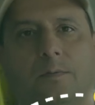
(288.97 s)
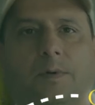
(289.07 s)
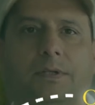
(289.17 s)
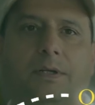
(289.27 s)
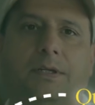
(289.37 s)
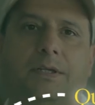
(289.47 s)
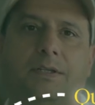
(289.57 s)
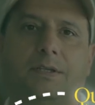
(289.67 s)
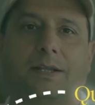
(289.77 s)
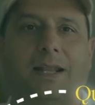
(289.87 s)
whether it
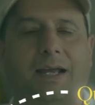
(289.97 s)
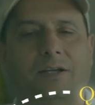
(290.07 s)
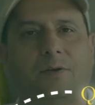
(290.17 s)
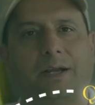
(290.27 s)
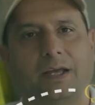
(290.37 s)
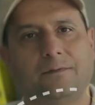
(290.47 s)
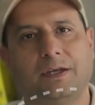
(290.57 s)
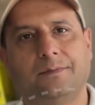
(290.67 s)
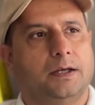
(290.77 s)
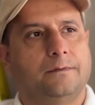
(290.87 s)
is light or
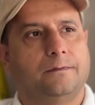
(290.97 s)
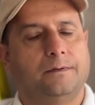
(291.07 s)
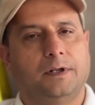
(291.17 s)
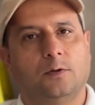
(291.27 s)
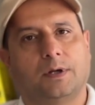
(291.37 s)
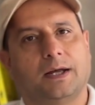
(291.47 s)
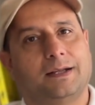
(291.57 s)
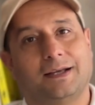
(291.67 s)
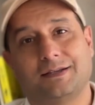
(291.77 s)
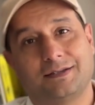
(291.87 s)
heavy if we look
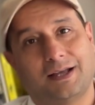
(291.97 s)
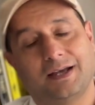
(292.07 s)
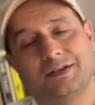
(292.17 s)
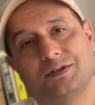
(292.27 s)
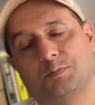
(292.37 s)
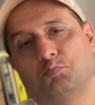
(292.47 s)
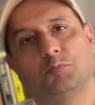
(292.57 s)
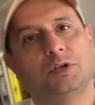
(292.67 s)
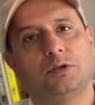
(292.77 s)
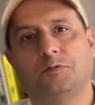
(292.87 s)
at exercise
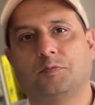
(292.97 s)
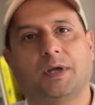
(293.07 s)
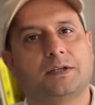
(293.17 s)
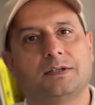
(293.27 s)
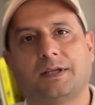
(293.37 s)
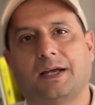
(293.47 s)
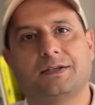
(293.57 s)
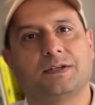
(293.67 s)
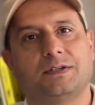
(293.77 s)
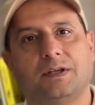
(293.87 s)
each
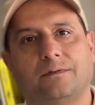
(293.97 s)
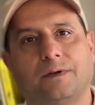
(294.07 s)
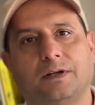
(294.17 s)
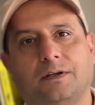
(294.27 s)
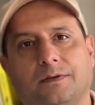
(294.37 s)
exercise is different